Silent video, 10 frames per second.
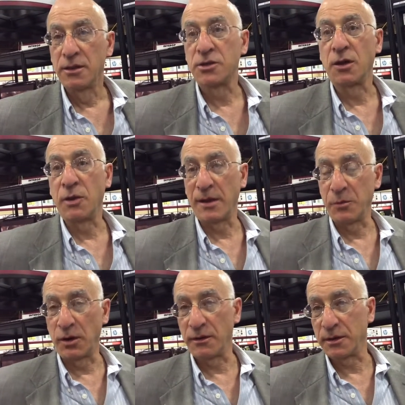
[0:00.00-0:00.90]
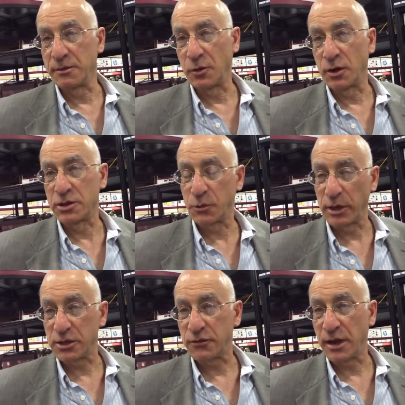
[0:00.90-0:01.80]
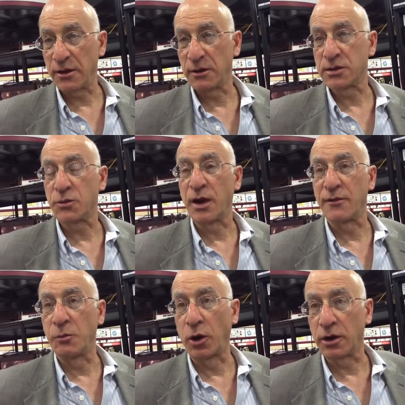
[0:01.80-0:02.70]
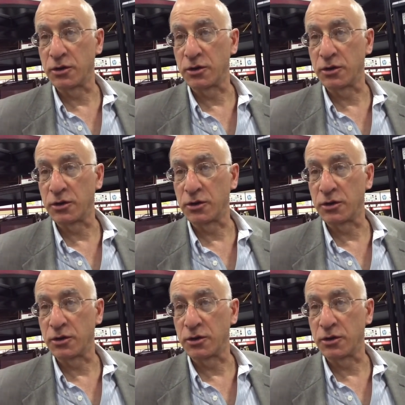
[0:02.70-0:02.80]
So we have more, more switch vendors, we have more yeah.